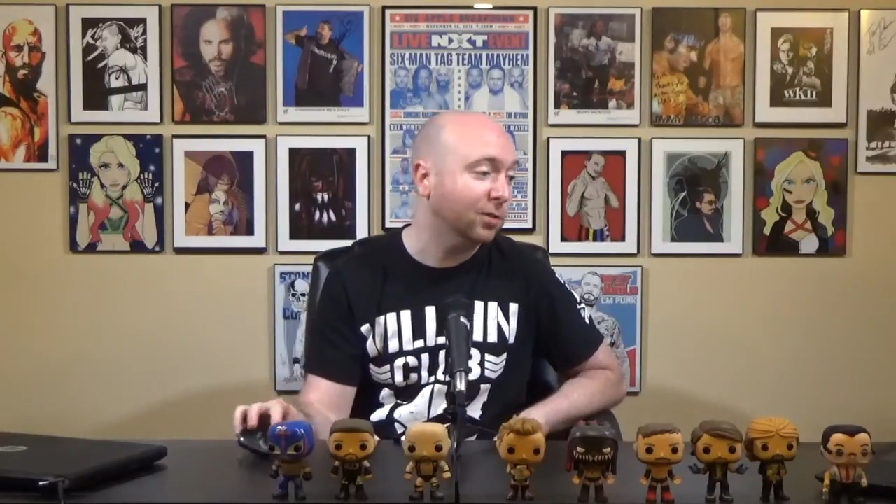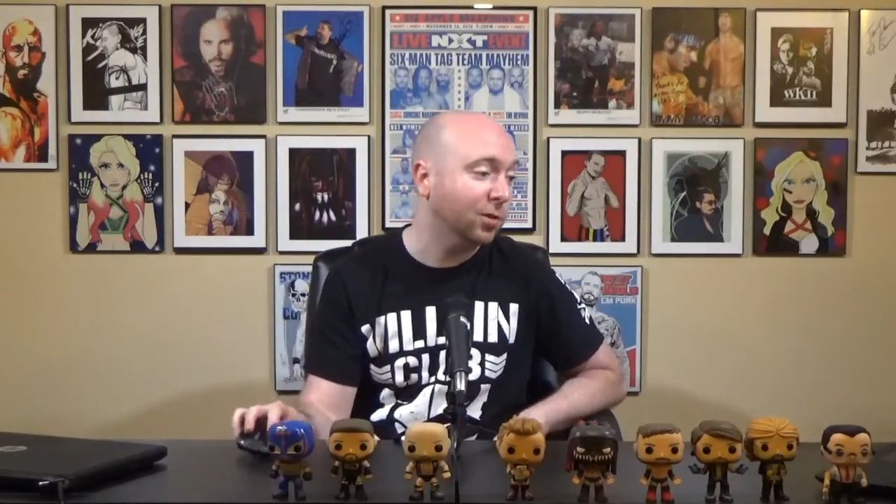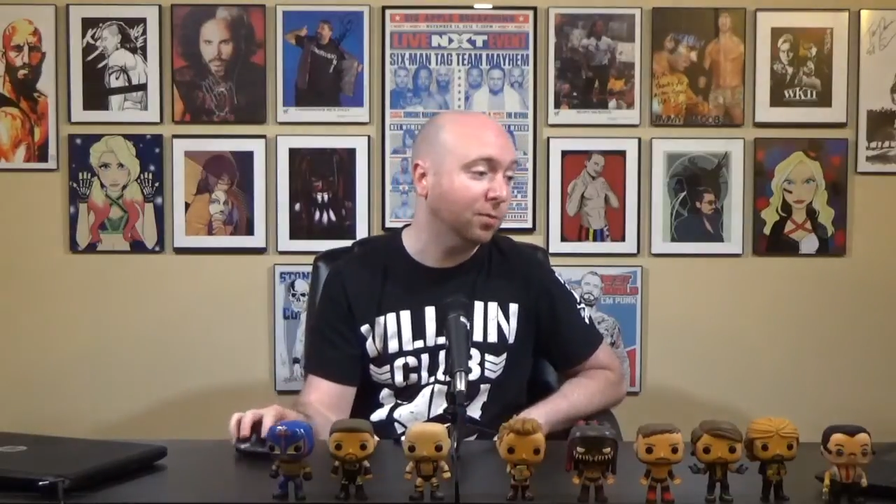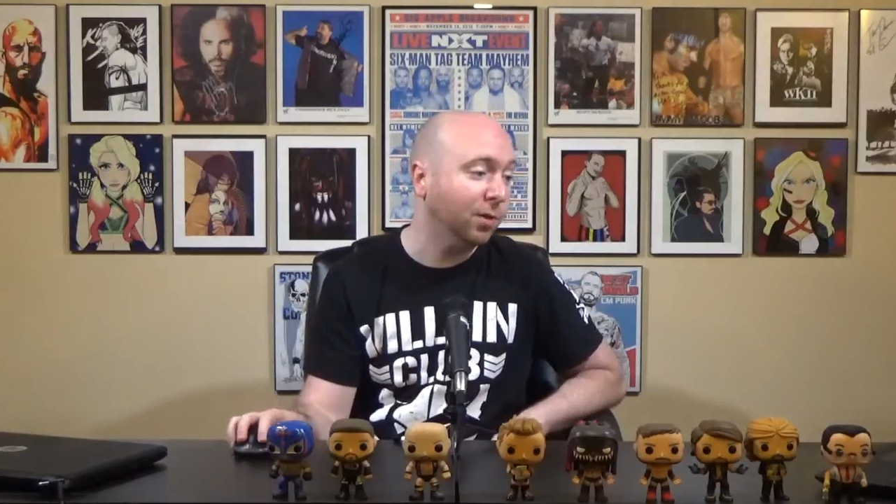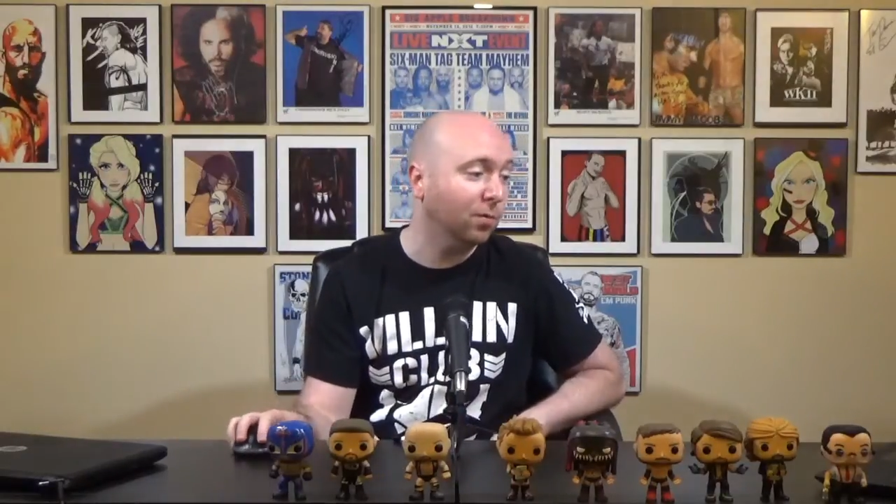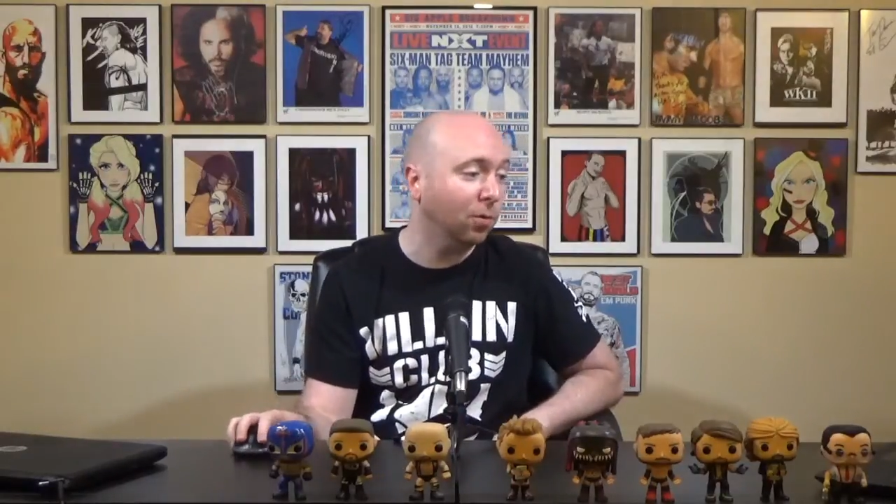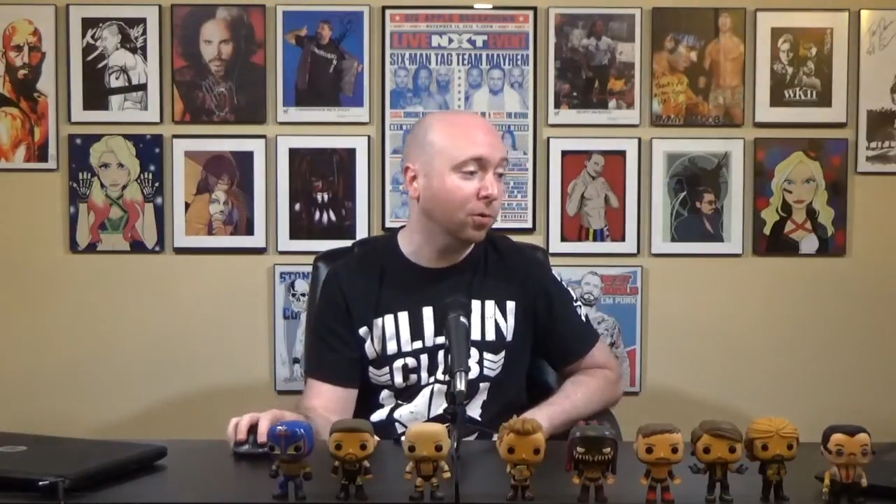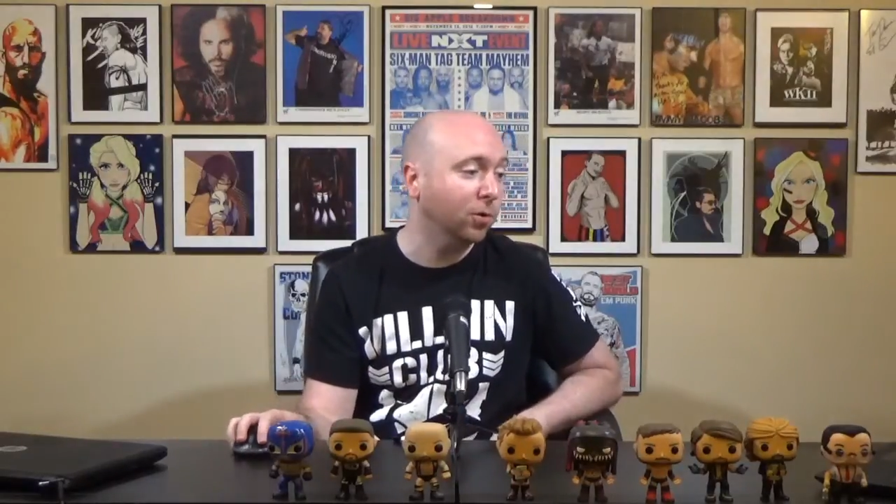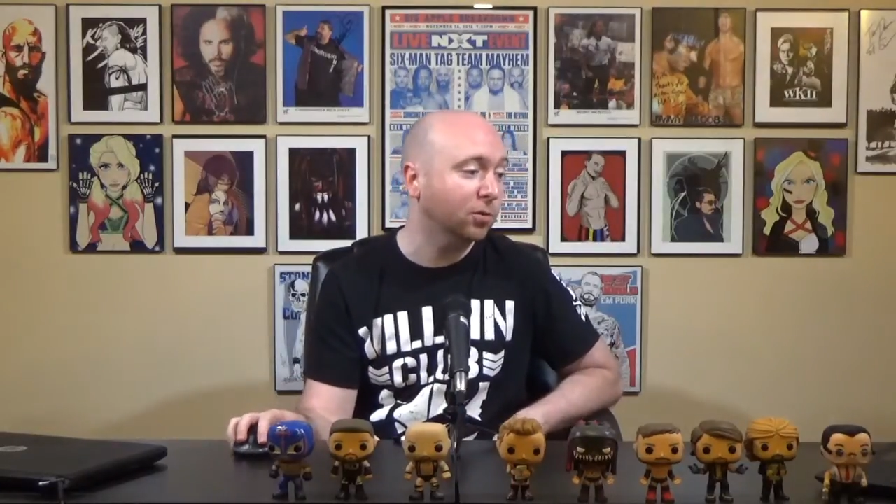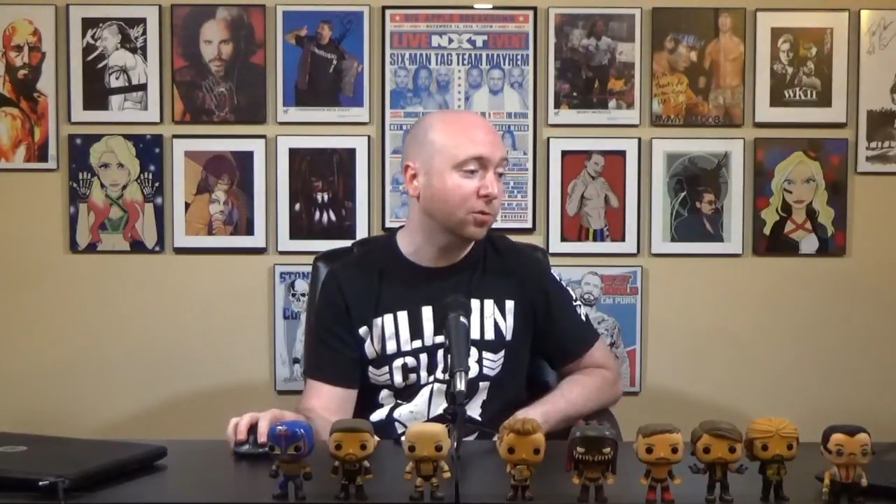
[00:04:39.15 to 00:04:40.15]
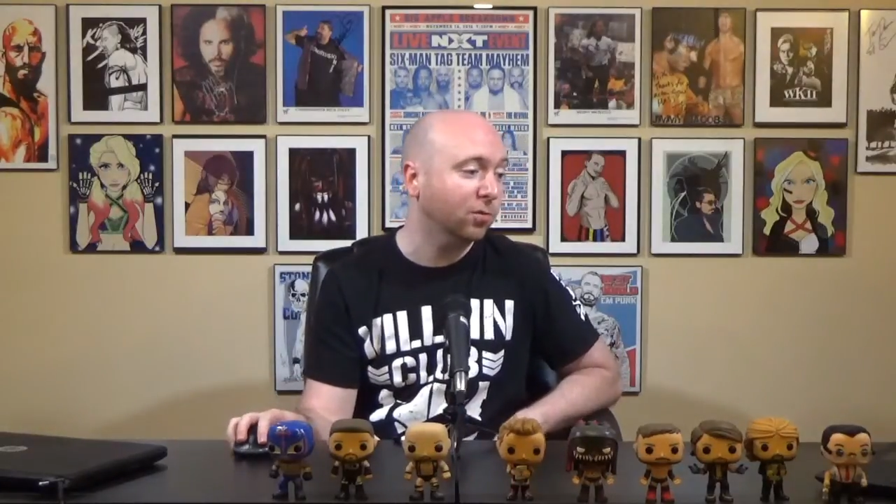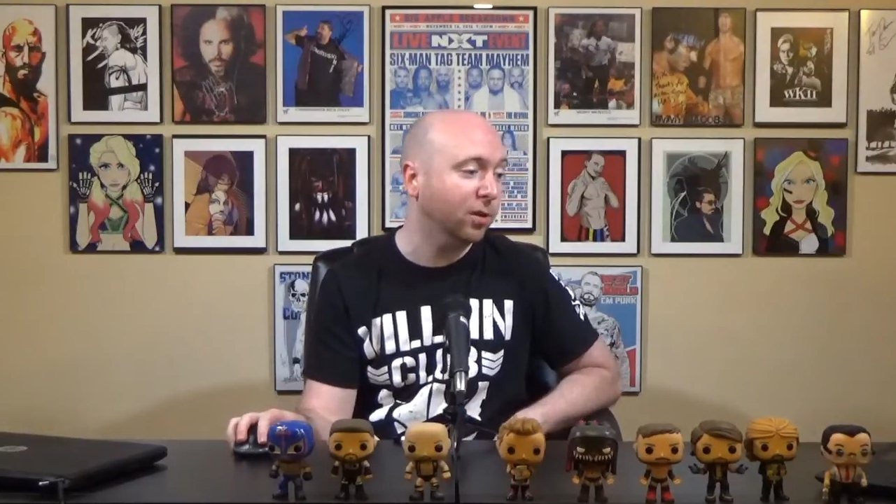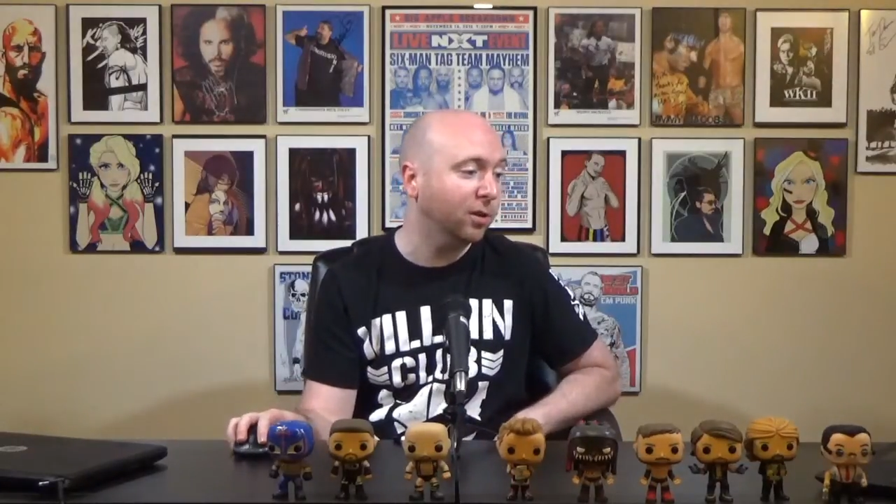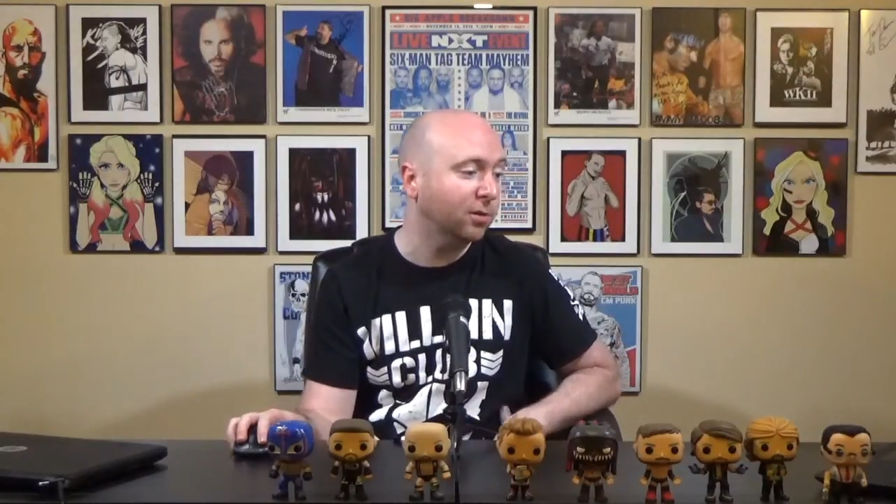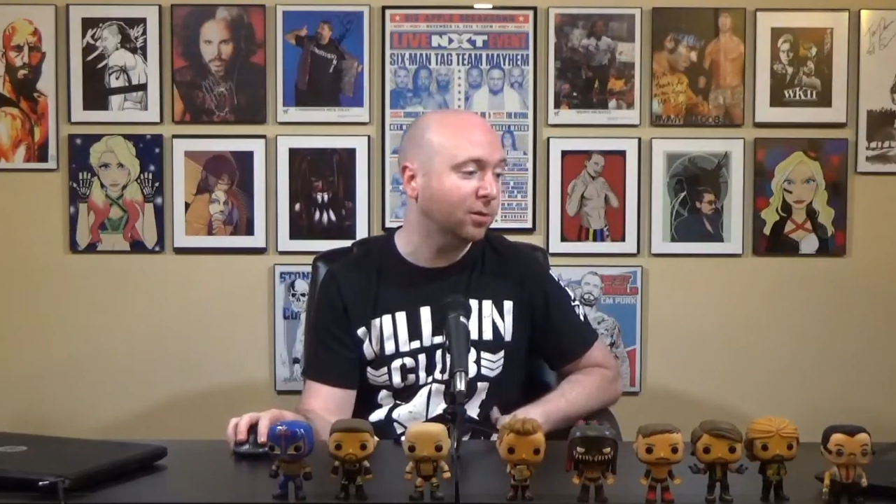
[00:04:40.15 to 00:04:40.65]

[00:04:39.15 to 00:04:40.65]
it's going to be a roller coaster ride,